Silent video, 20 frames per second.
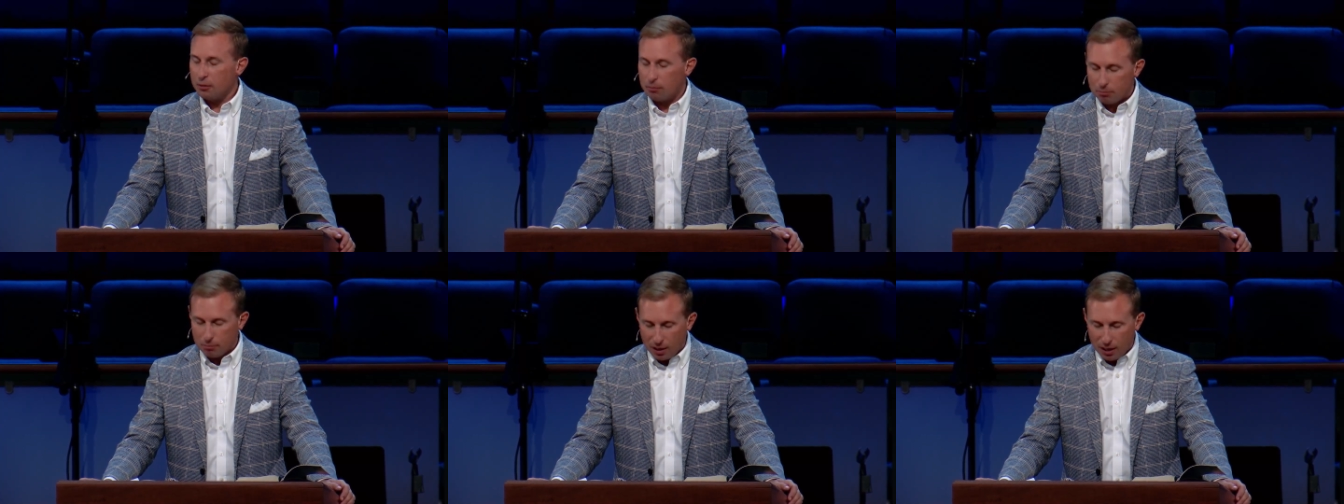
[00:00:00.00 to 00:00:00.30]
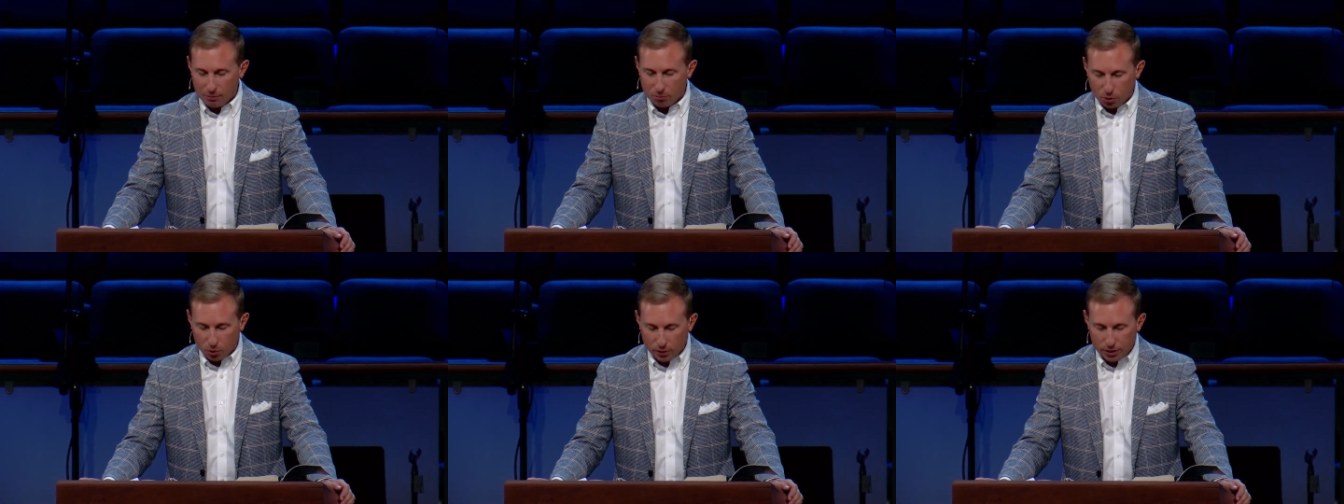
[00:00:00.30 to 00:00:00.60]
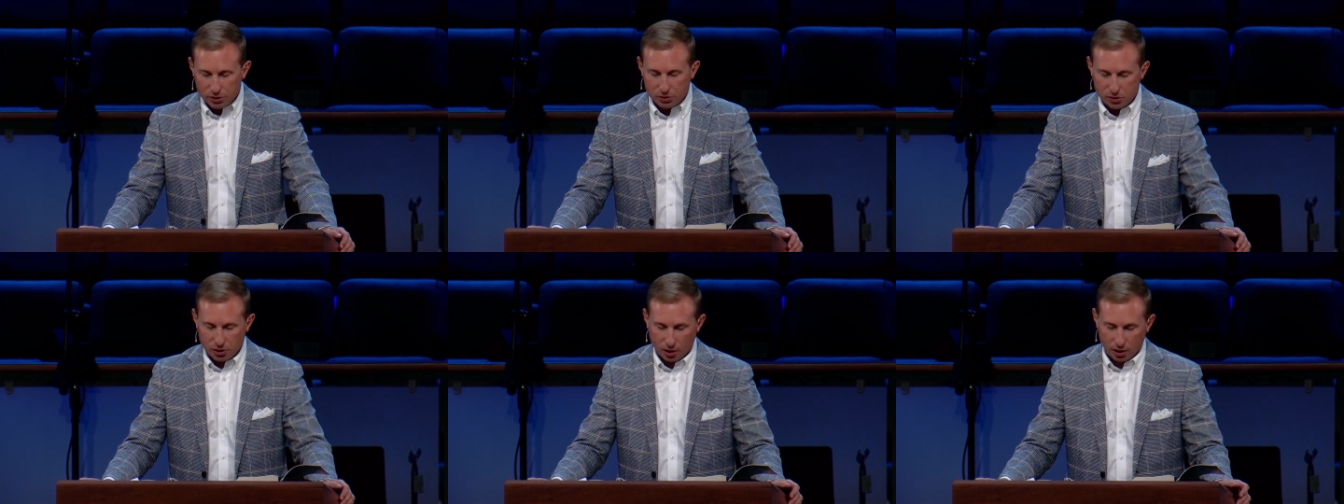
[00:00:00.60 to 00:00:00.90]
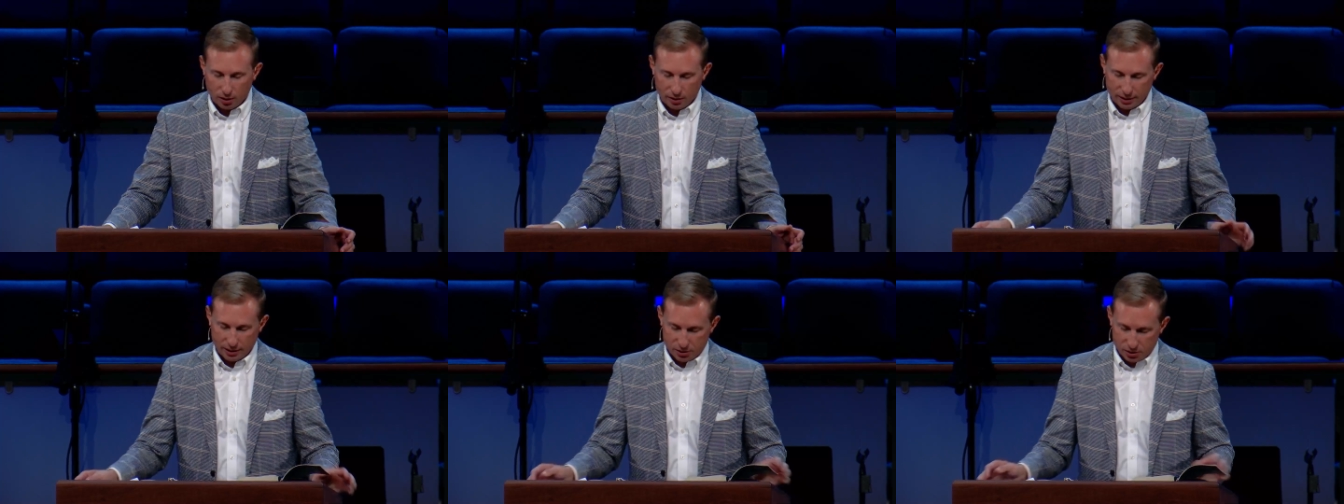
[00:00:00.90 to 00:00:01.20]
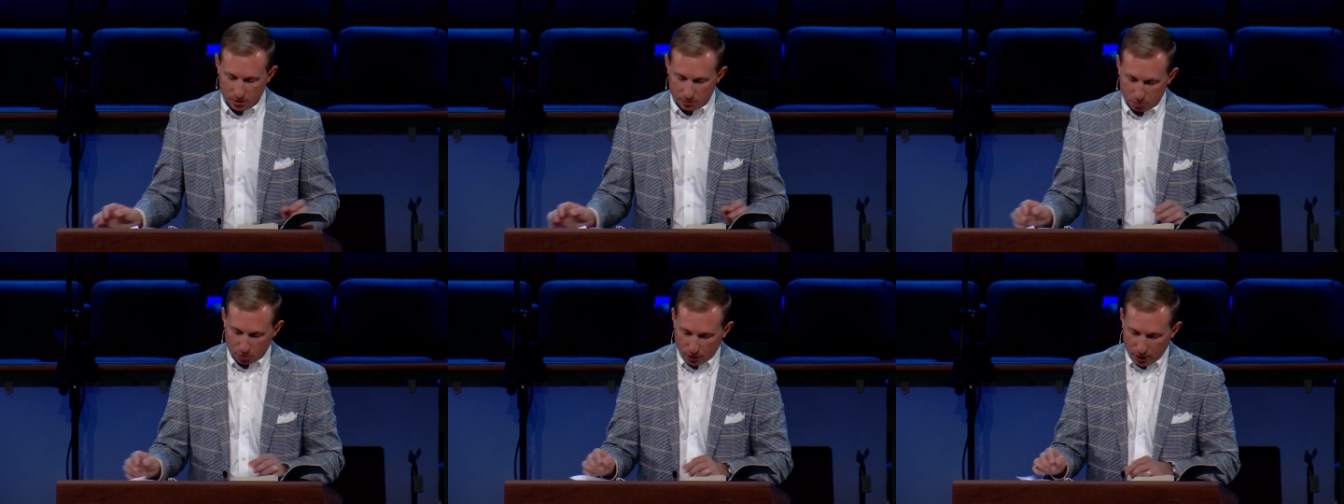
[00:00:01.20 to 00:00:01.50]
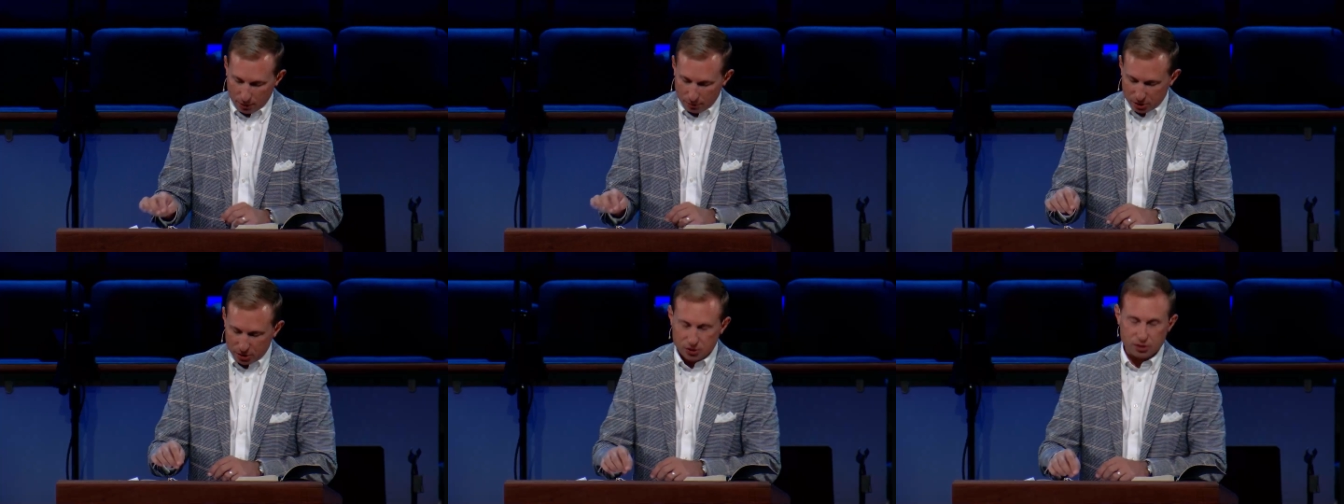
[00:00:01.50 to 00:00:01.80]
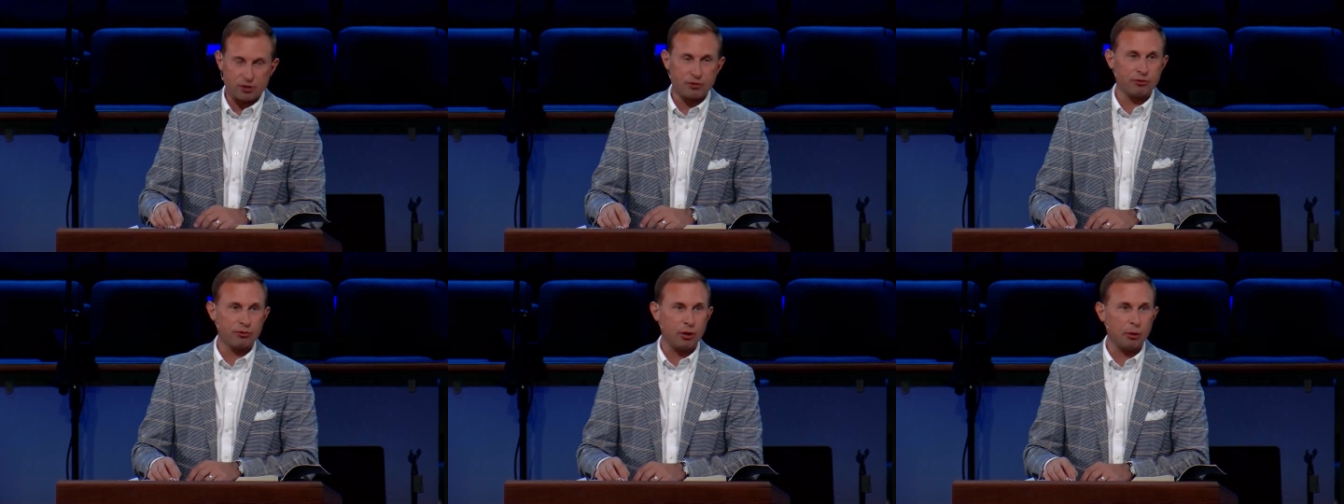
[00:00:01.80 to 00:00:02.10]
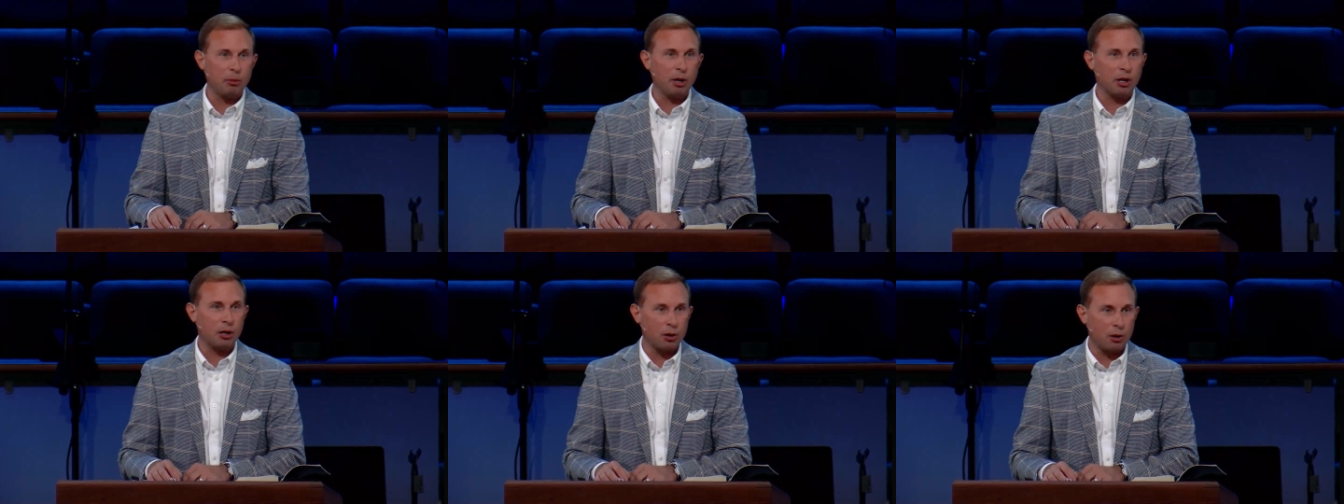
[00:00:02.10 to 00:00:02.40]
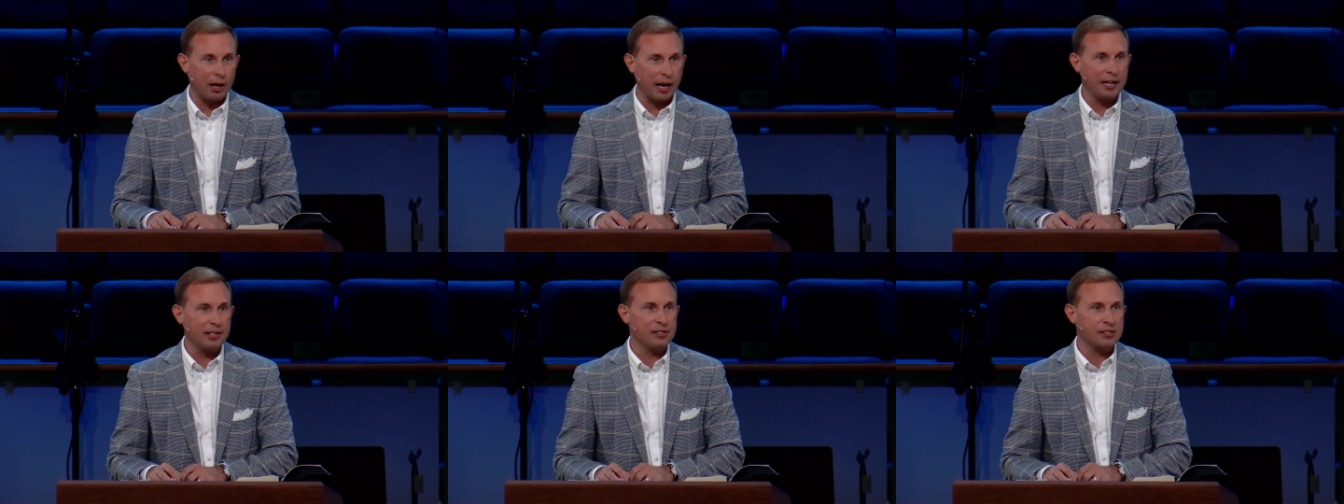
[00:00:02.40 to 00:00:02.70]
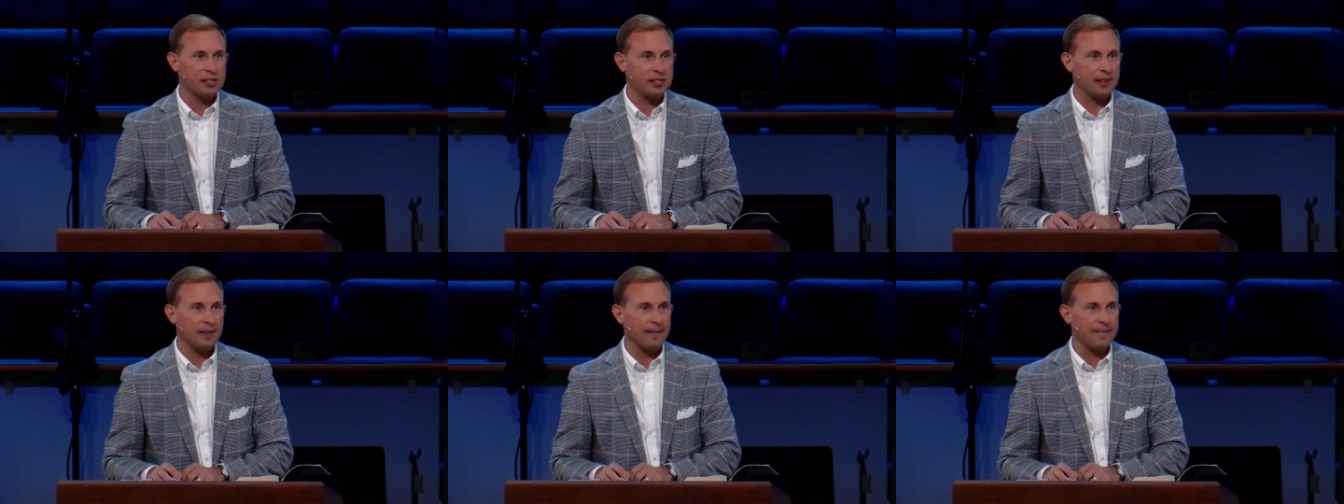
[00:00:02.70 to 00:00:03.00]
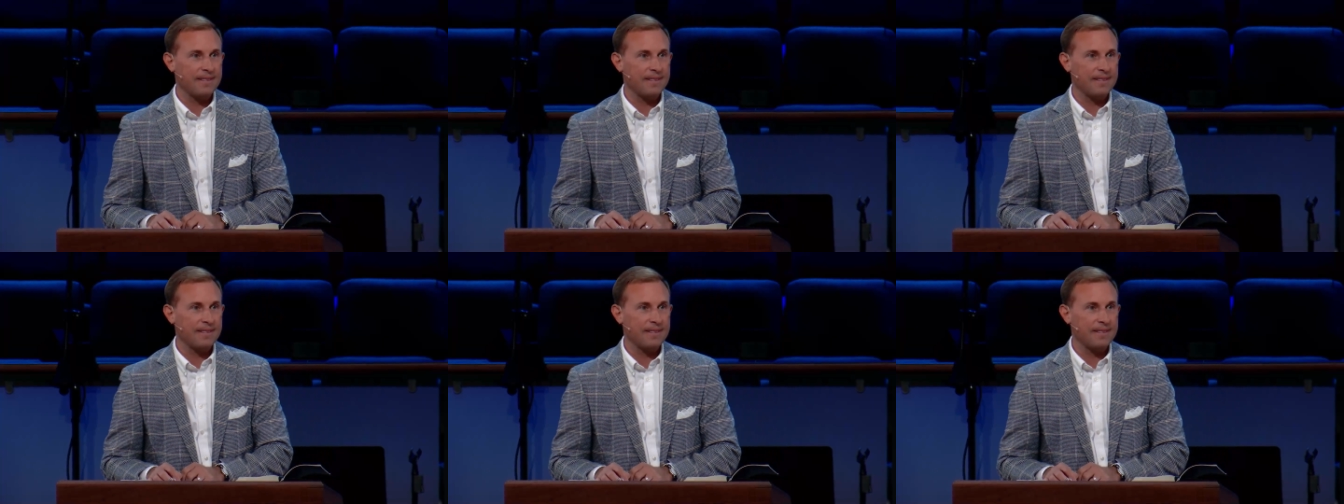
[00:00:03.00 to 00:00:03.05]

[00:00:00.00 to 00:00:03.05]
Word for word: my boy saw as the promise from our Christ.